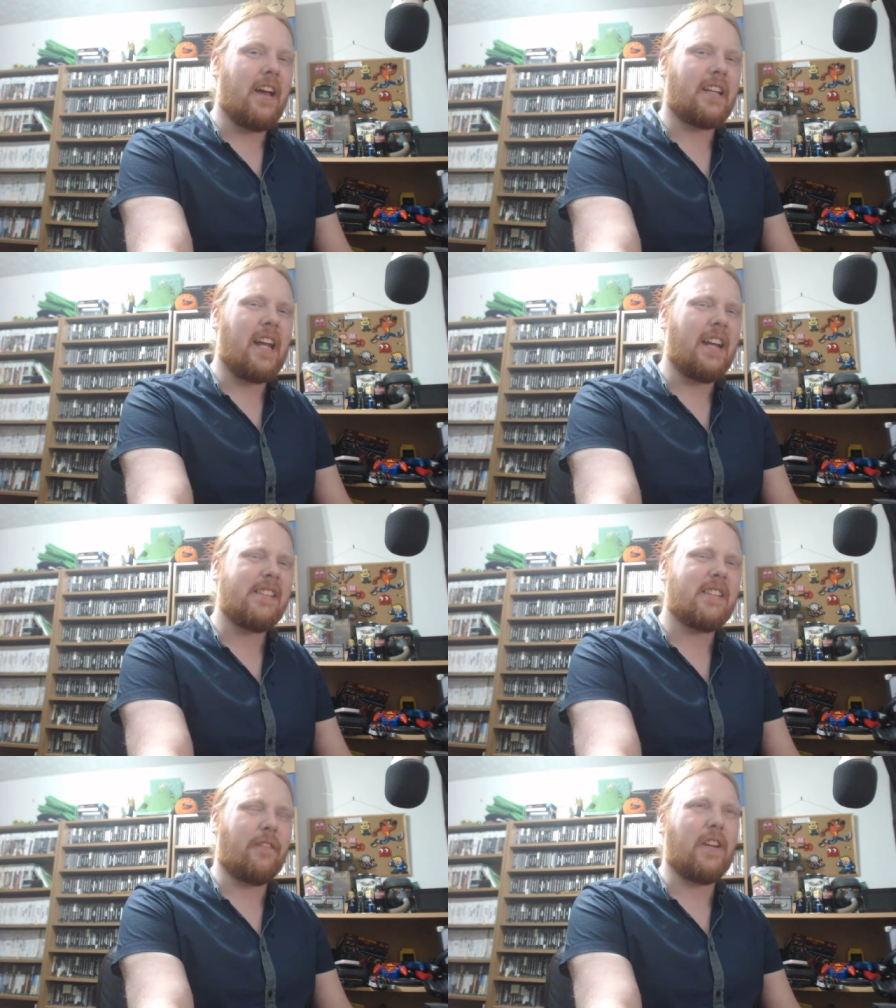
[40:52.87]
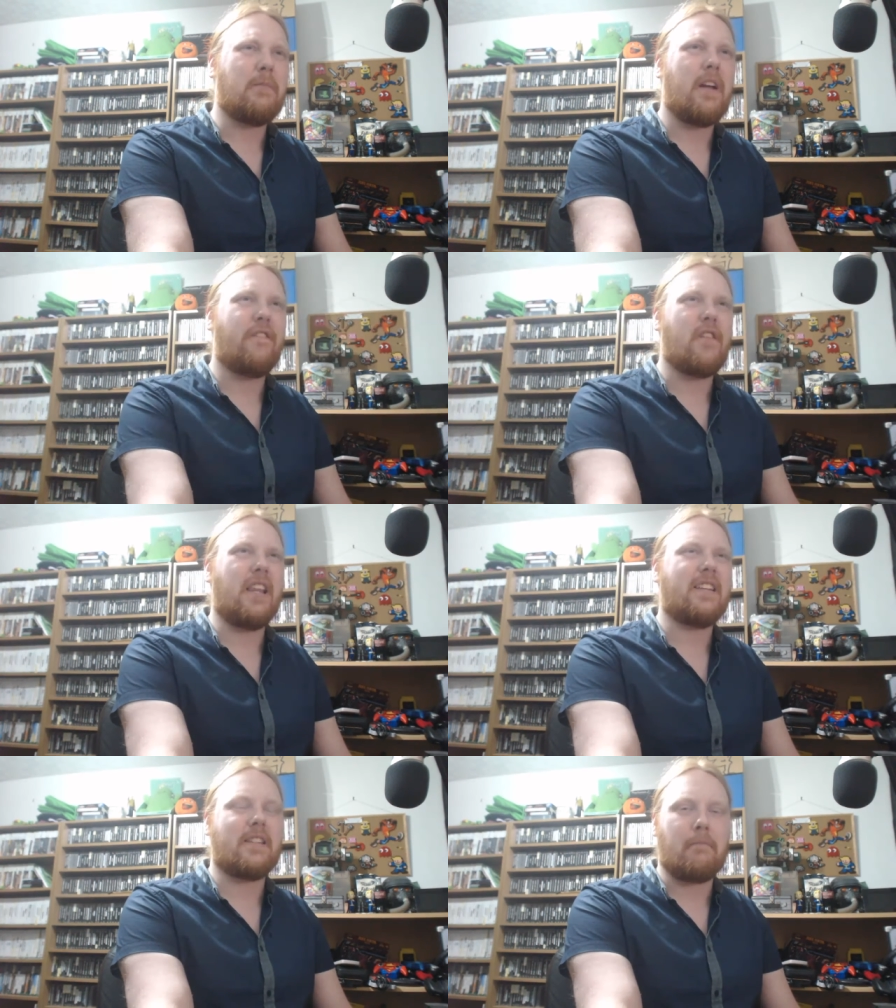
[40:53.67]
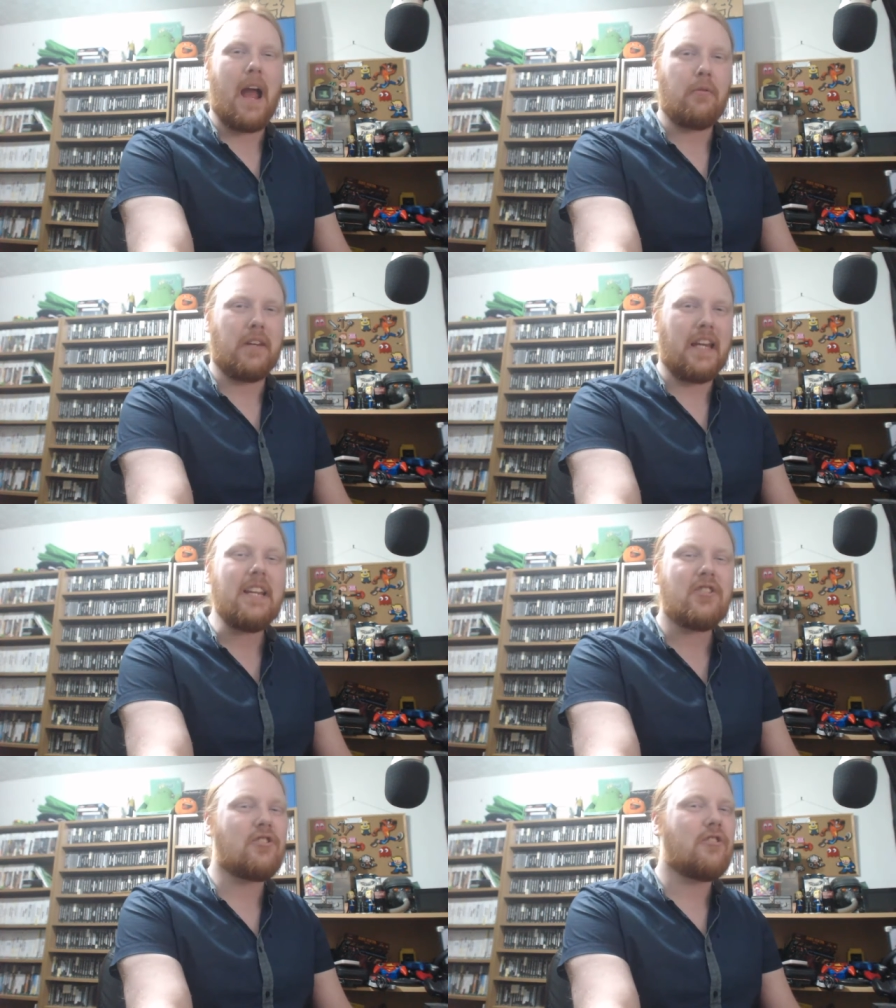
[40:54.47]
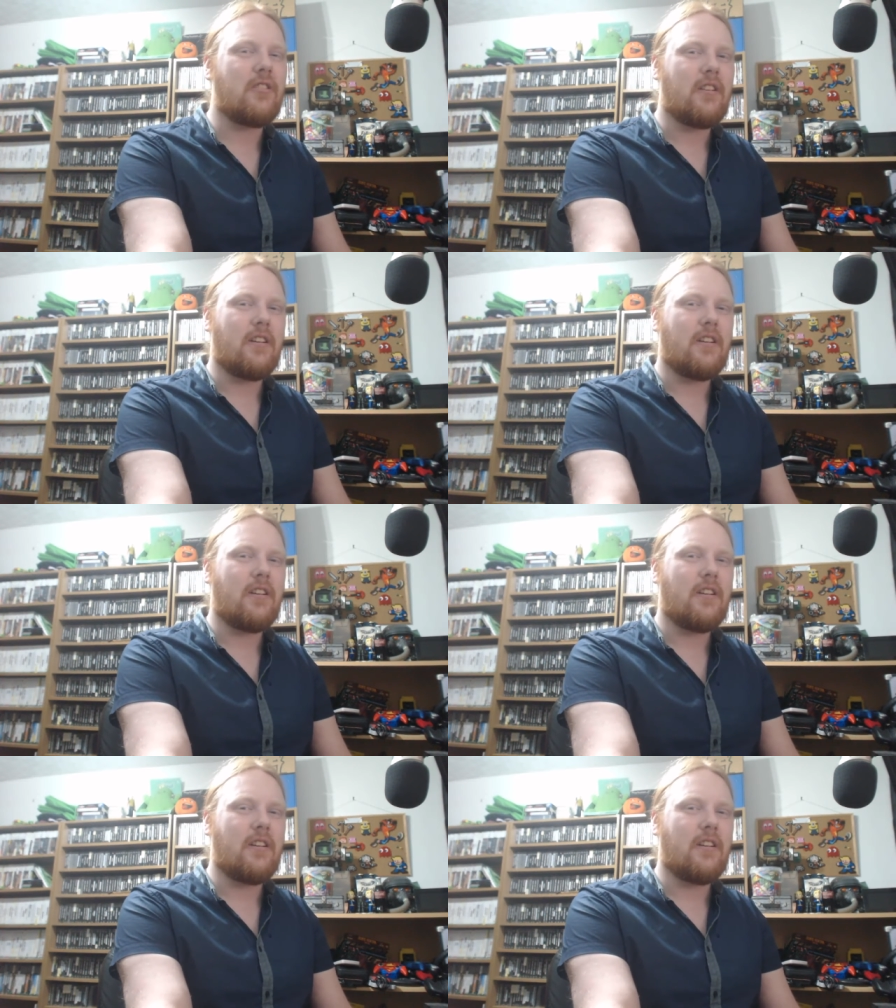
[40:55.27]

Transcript: cases off eBay for at least £1 each.